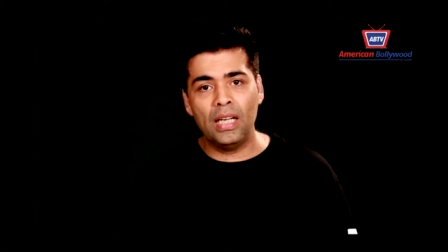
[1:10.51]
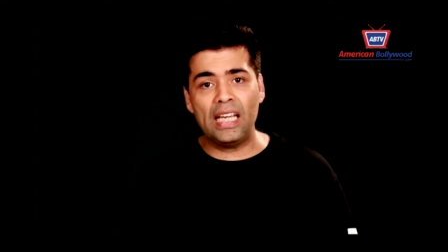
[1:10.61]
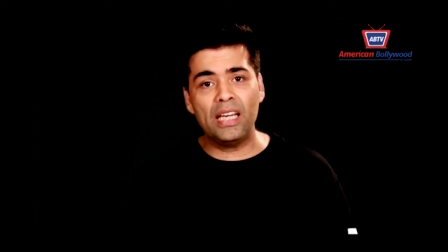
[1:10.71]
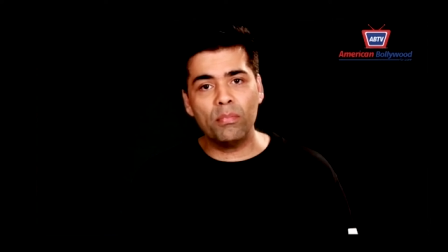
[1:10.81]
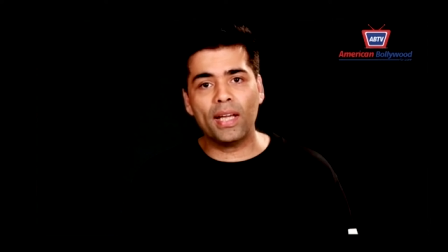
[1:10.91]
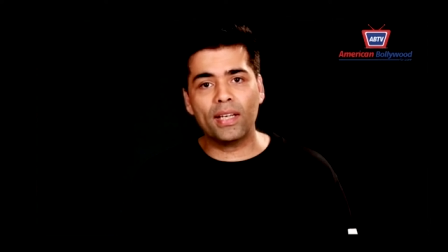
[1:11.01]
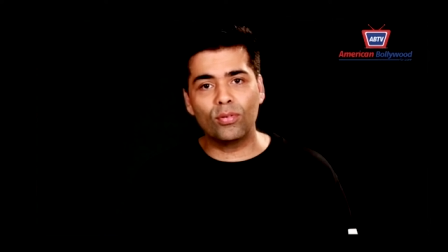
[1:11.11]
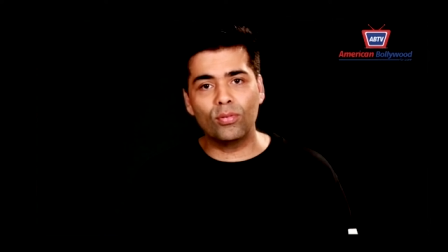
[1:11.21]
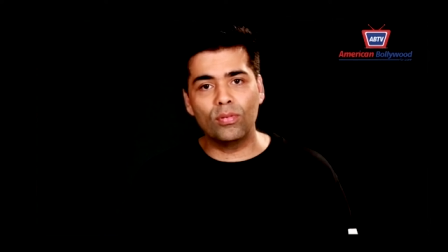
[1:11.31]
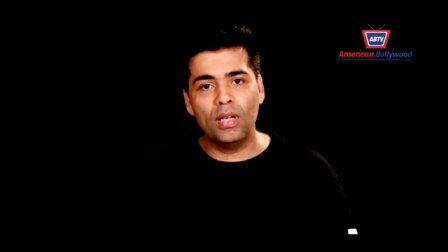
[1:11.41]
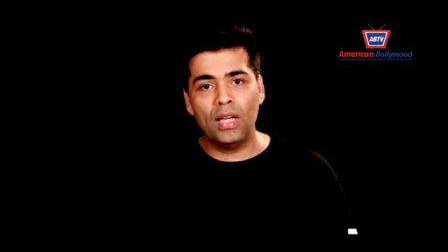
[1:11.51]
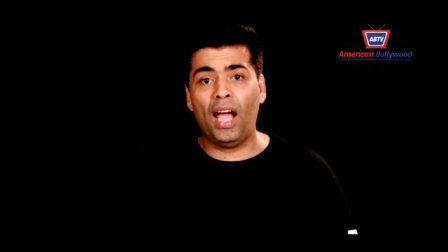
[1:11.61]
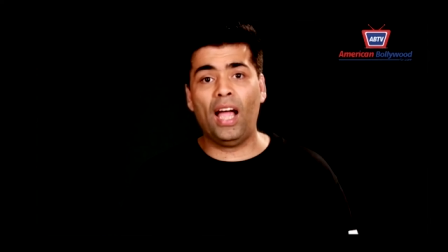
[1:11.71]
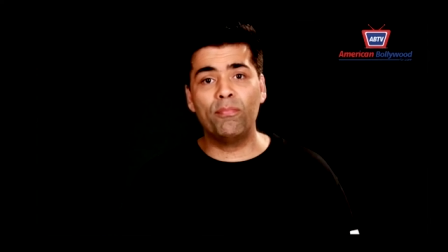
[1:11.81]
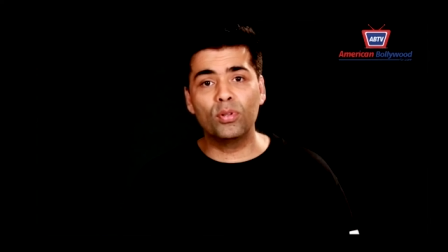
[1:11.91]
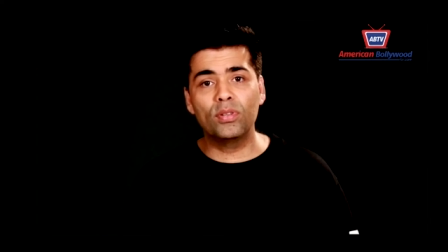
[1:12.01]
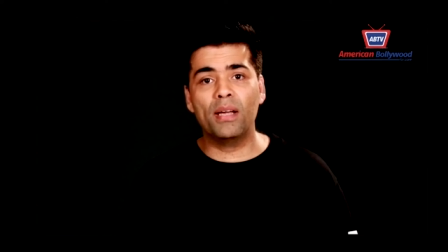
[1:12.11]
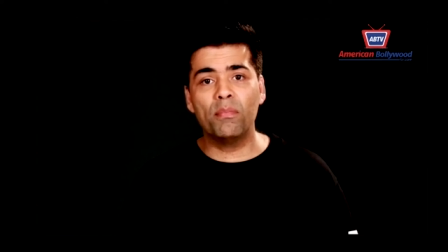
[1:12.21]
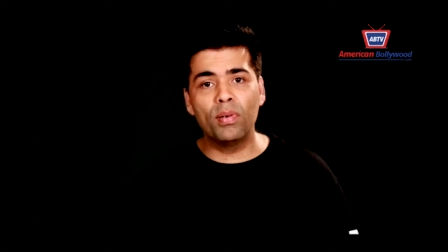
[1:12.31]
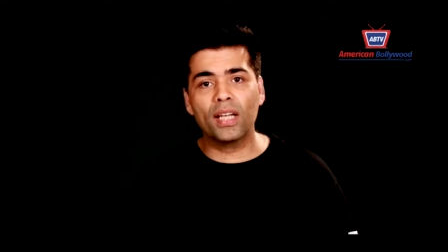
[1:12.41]
in my crew have put their
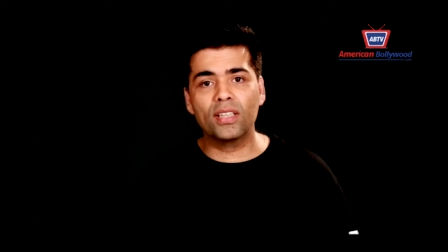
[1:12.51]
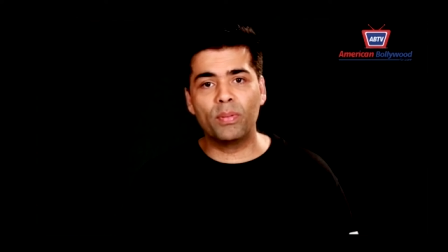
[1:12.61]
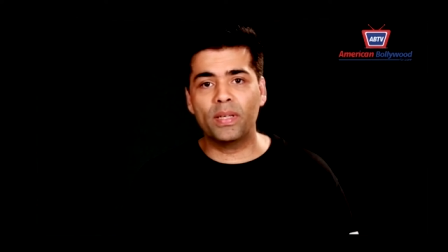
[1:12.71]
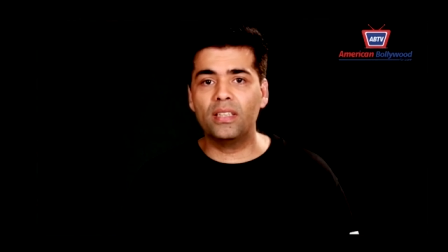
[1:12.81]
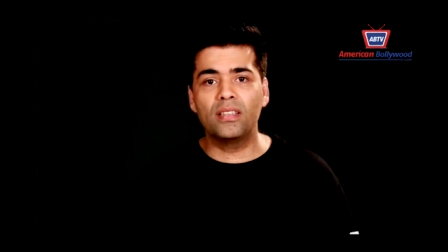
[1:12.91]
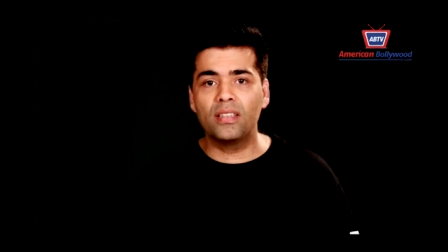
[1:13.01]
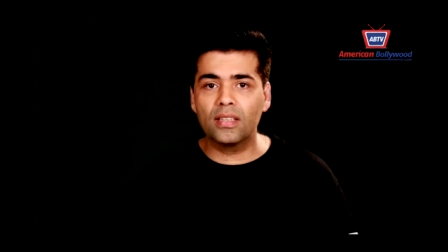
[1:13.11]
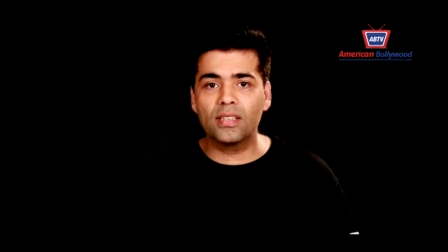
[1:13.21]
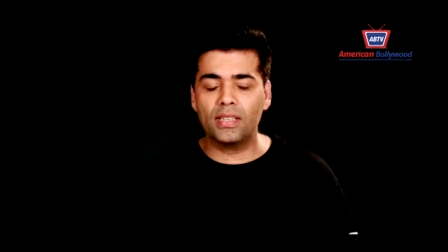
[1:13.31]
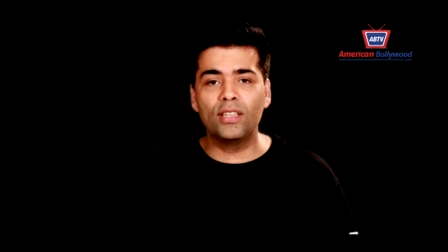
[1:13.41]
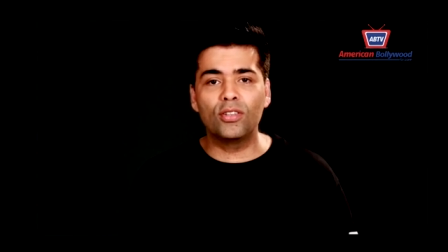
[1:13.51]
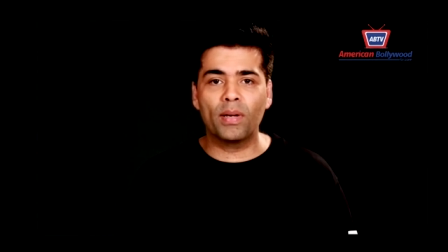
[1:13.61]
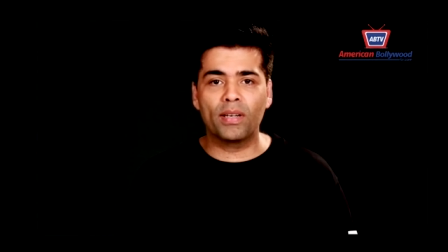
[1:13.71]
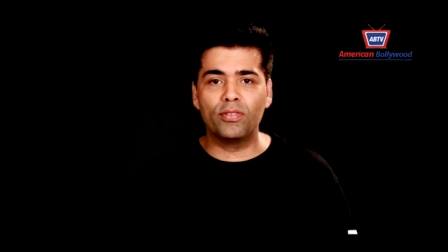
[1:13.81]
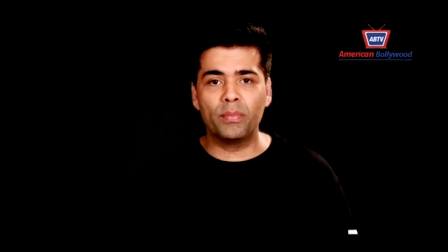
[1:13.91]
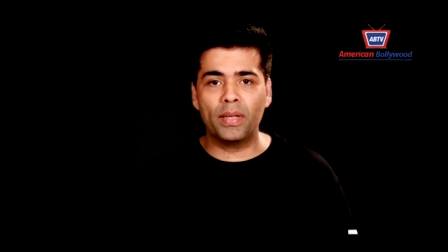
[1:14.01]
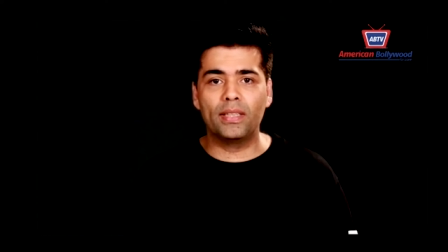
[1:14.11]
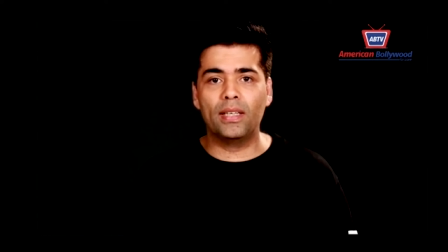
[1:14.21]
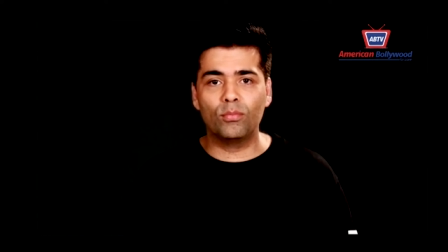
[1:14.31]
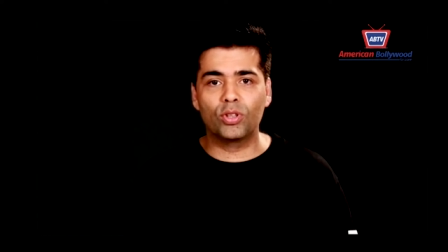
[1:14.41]
blood, sweat, and tears into my film Hai
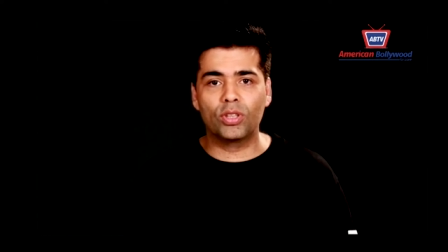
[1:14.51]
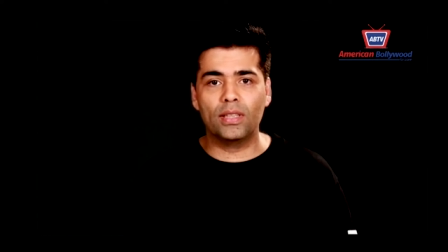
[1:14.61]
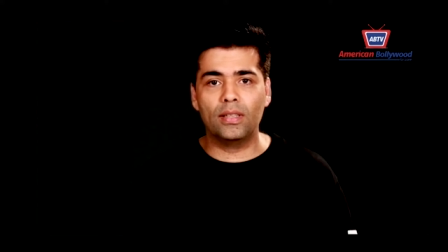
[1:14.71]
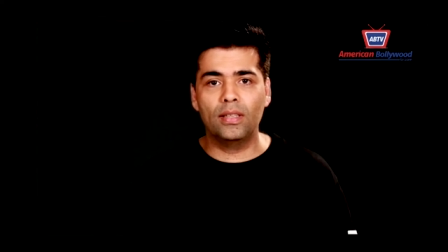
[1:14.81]
Dil Mushkil.